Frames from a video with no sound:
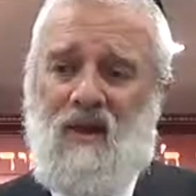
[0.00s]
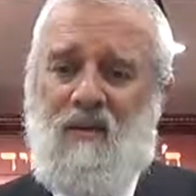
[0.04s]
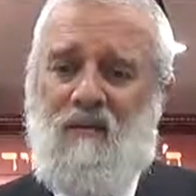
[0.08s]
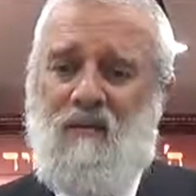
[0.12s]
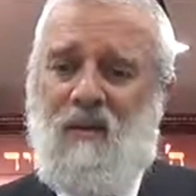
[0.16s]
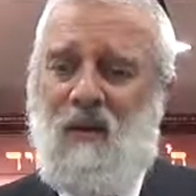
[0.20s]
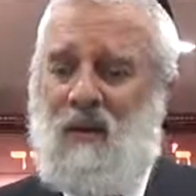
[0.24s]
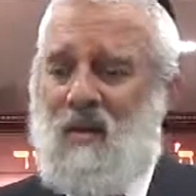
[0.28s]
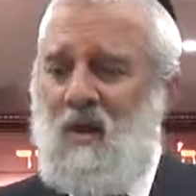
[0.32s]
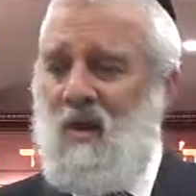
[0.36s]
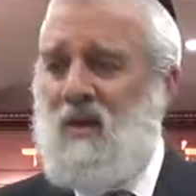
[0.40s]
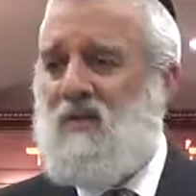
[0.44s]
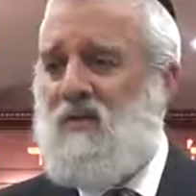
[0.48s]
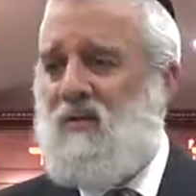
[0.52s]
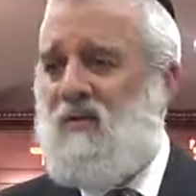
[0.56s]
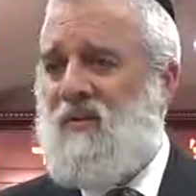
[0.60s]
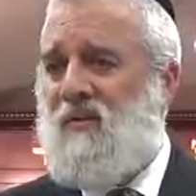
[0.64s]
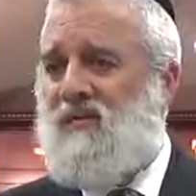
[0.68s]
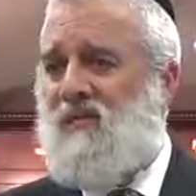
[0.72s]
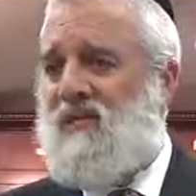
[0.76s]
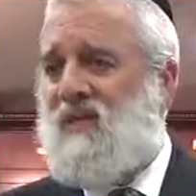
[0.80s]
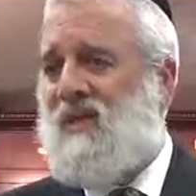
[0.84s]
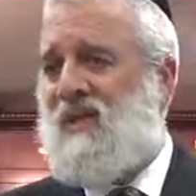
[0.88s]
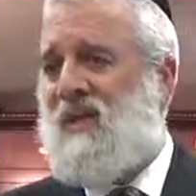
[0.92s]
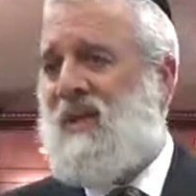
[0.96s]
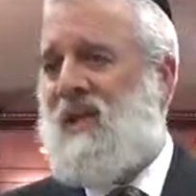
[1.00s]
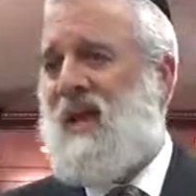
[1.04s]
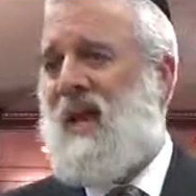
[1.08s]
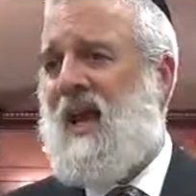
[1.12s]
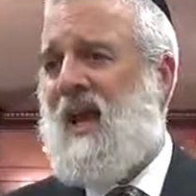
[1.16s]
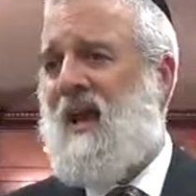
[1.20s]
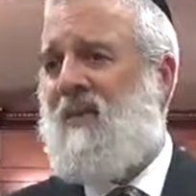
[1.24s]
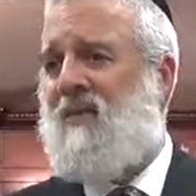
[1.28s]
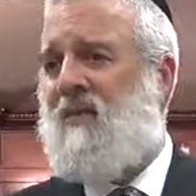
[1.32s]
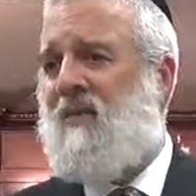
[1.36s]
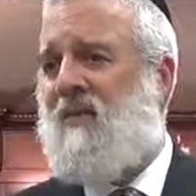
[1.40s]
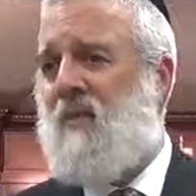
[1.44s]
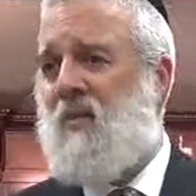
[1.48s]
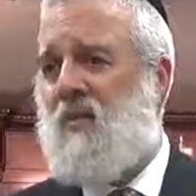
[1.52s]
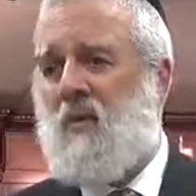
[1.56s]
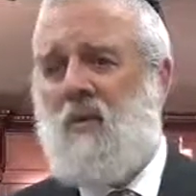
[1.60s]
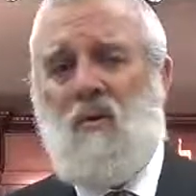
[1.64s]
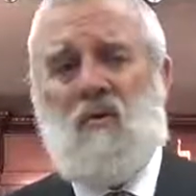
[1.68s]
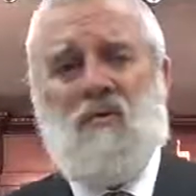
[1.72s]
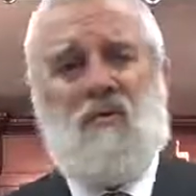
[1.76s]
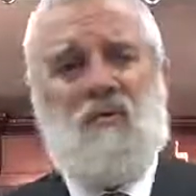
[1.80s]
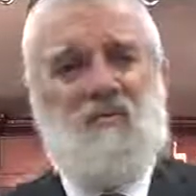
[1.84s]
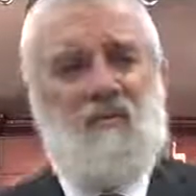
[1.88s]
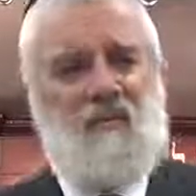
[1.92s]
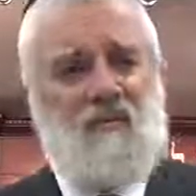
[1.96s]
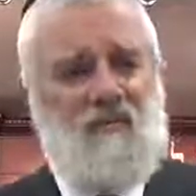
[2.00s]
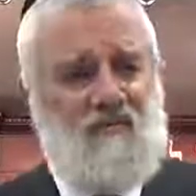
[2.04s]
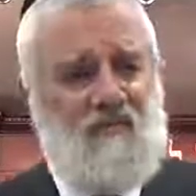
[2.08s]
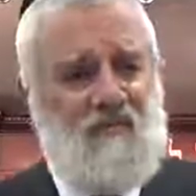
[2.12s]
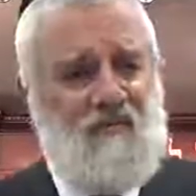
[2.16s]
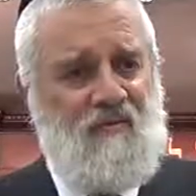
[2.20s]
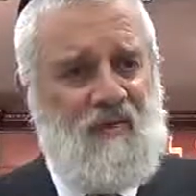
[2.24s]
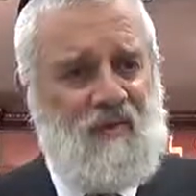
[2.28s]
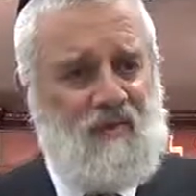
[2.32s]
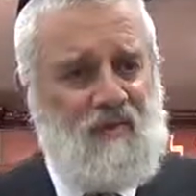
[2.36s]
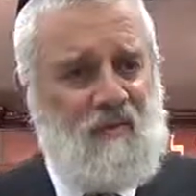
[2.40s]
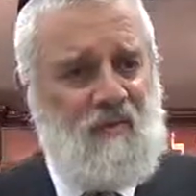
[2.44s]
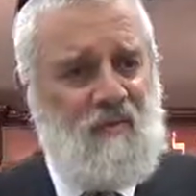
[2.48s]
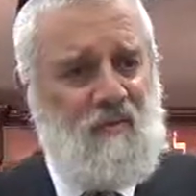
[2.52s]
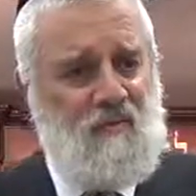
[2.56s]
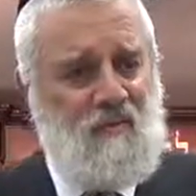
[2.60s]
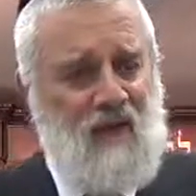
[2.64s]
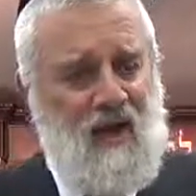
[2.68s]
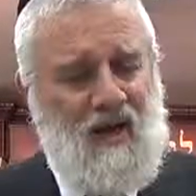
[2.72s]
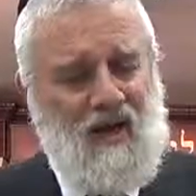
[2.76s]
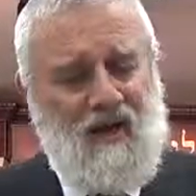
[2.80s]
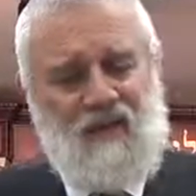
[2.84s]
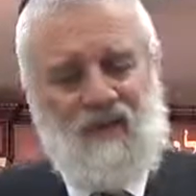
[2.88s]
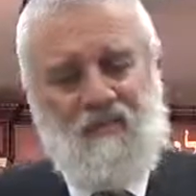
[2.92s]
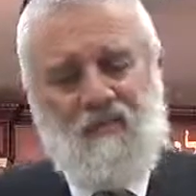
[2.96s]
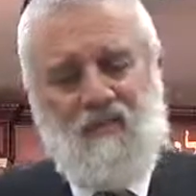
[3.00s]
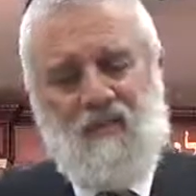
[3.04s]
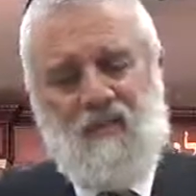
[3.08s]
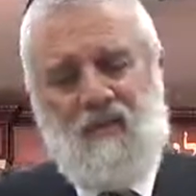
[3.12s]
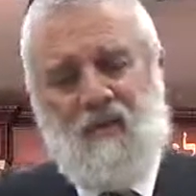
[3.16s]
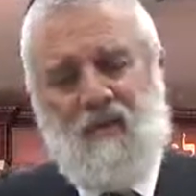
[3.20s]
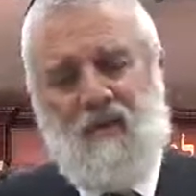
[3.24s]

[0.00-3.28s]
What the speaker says: And because of the physicality of the world of the physical body,